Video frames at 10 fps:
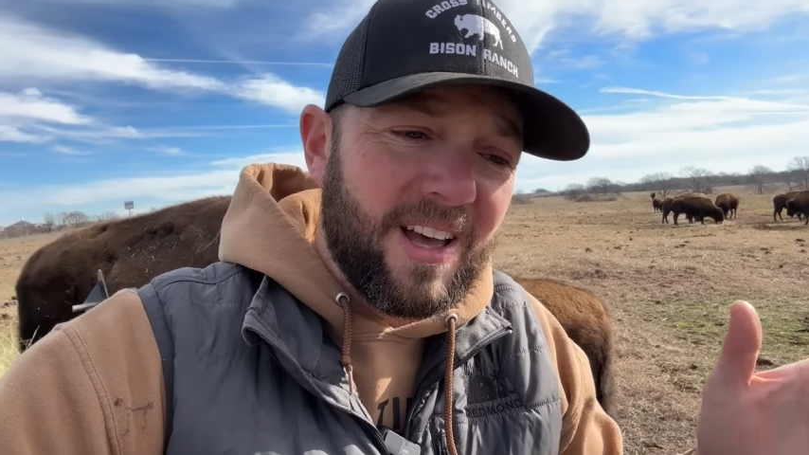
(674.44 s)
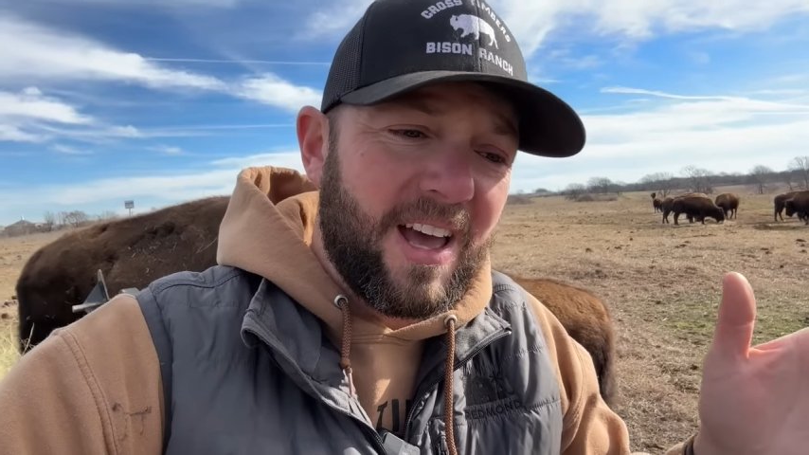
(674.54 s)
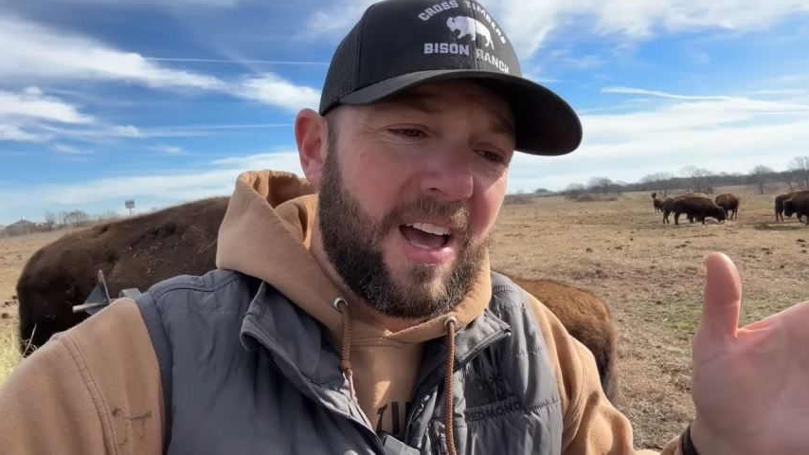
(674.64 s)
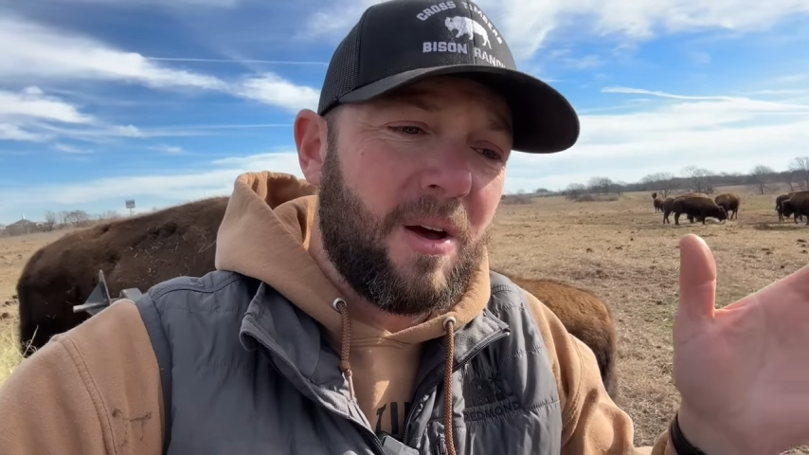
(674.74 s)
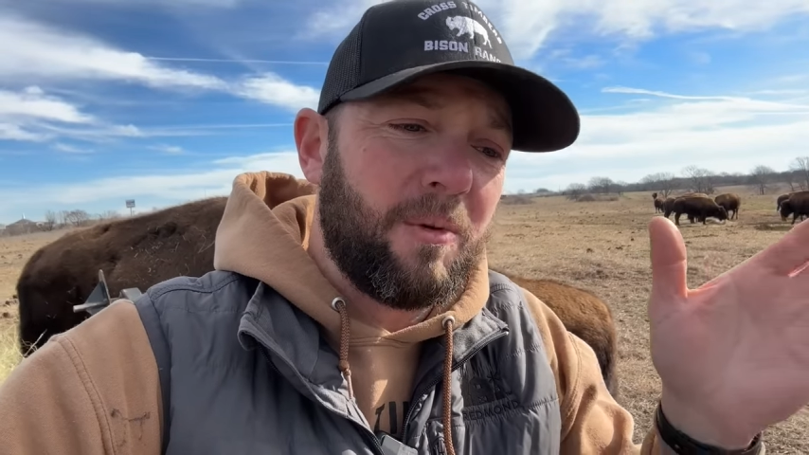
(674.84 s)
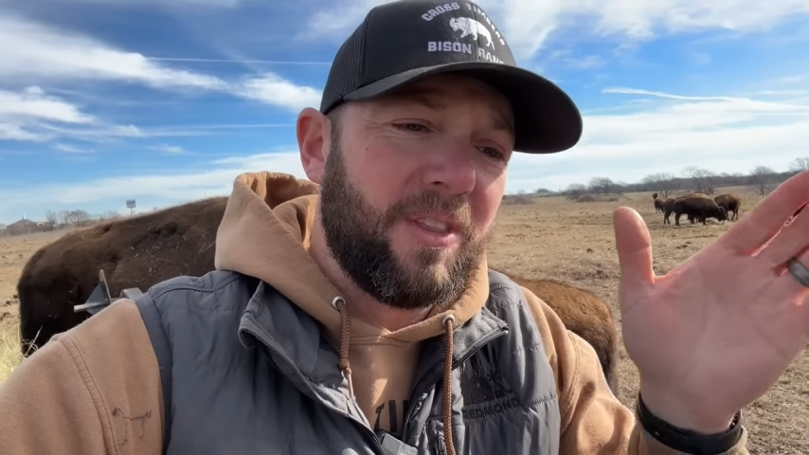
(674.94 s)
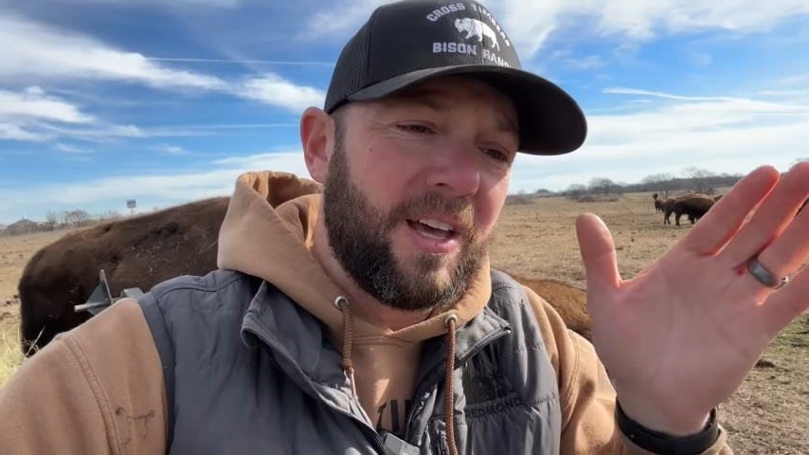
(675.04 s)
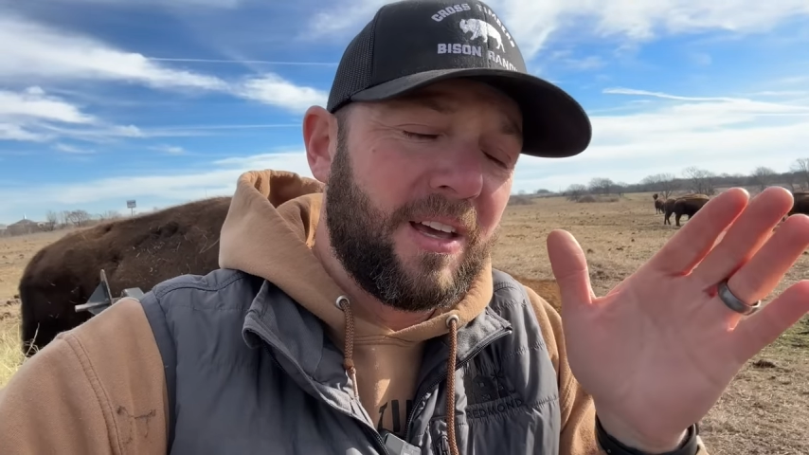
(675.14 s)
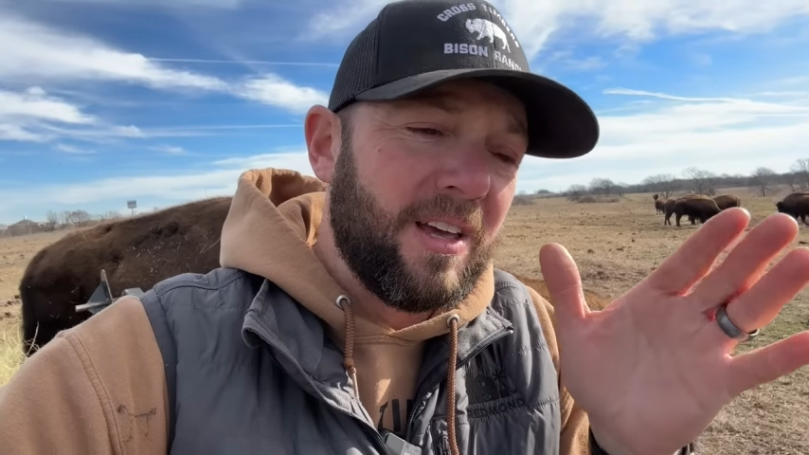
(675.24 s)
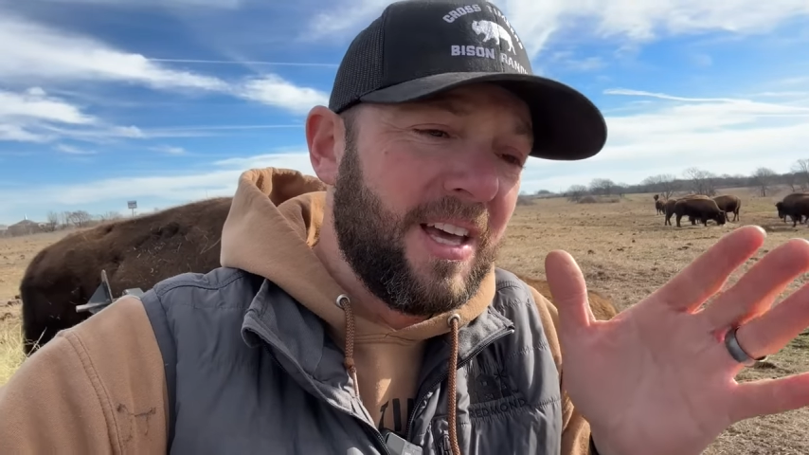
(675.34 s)
and when
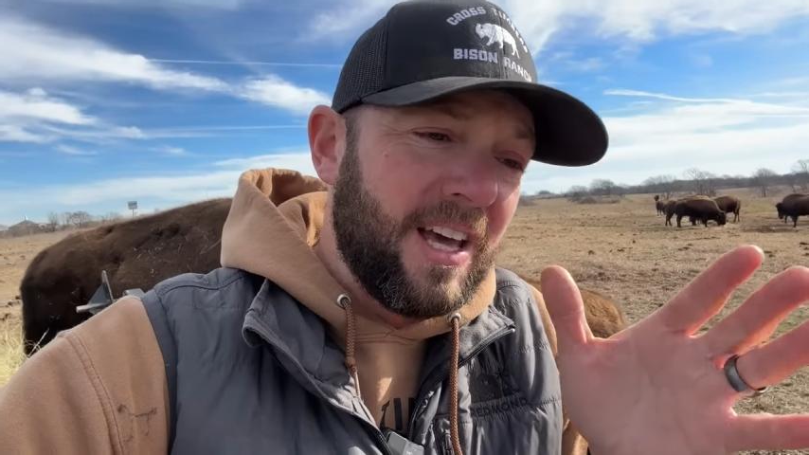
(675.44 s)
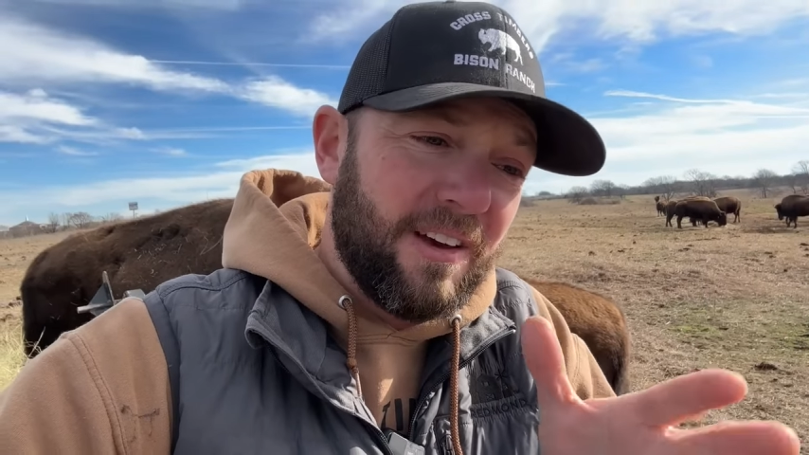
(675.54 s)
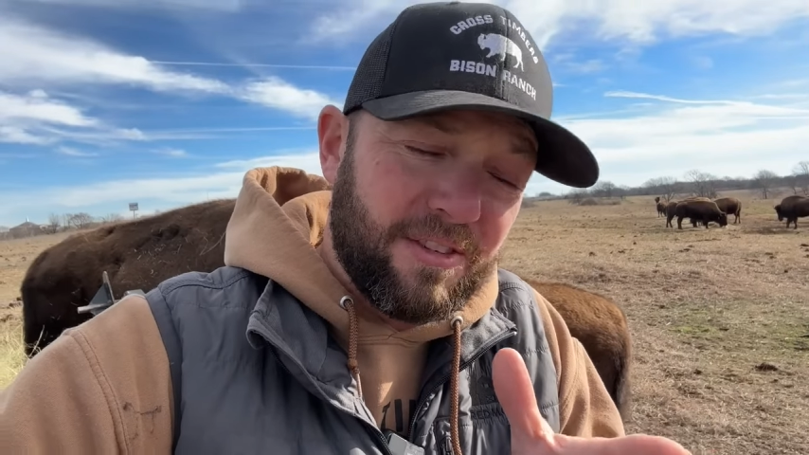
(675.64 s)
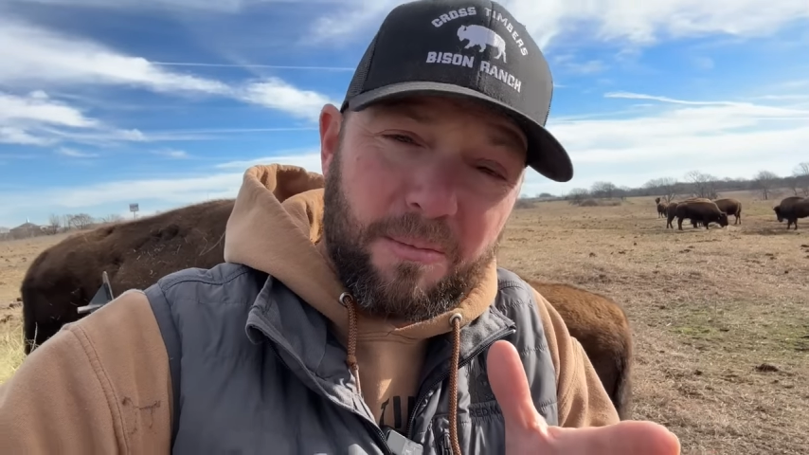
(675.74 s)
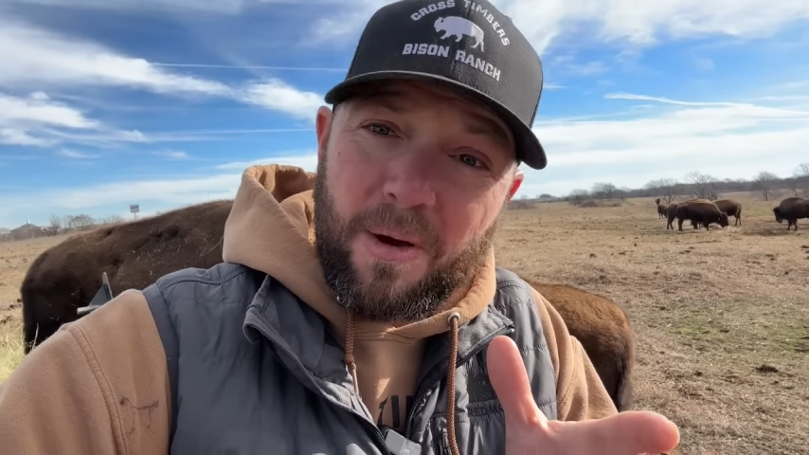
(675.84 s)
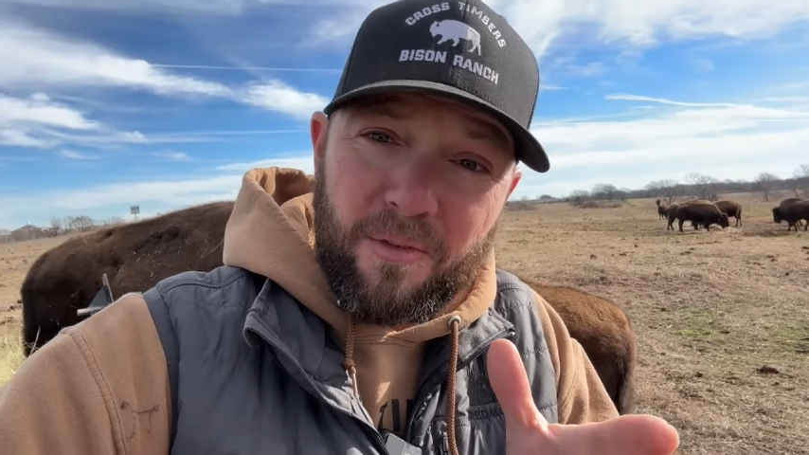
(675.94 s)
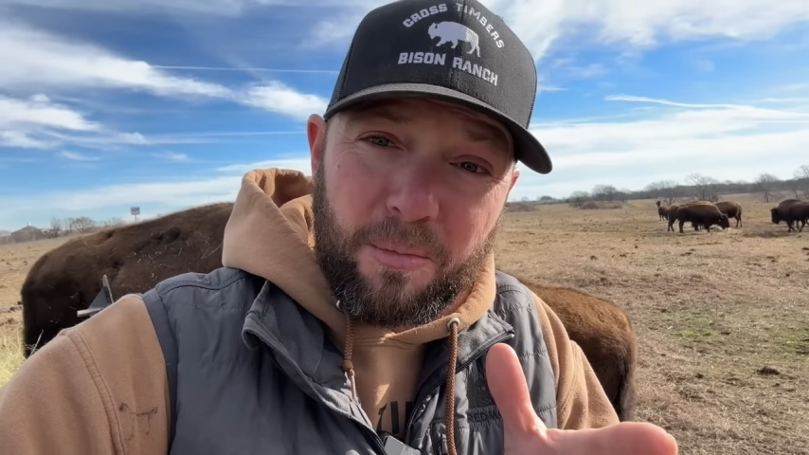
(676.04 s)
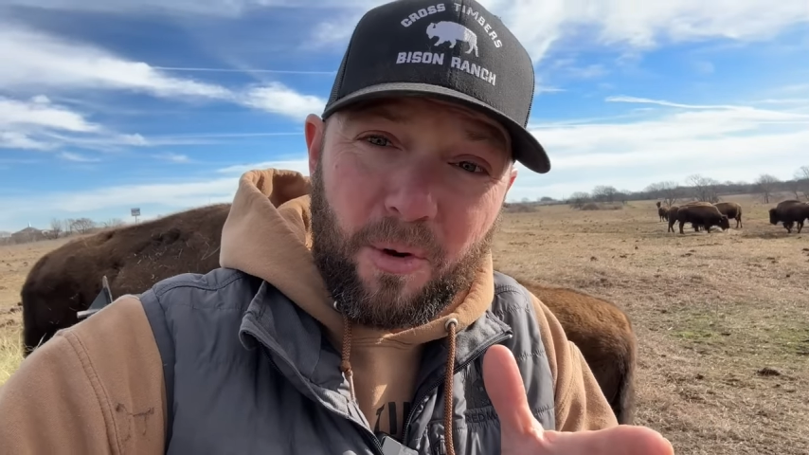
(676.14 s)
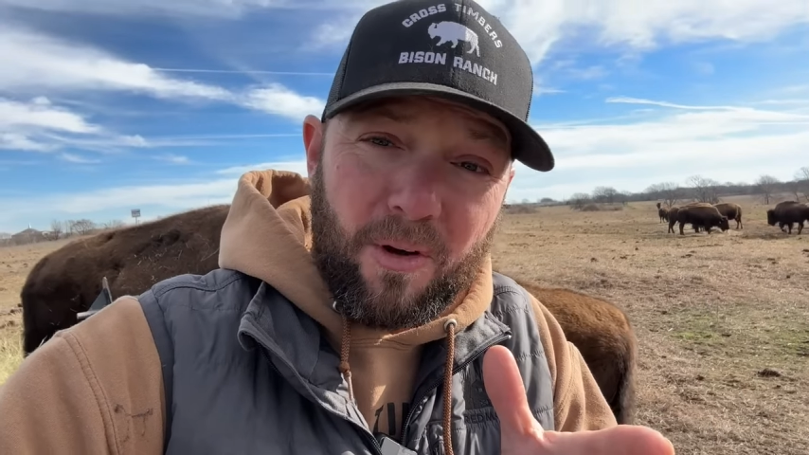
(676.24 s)
they if some of them go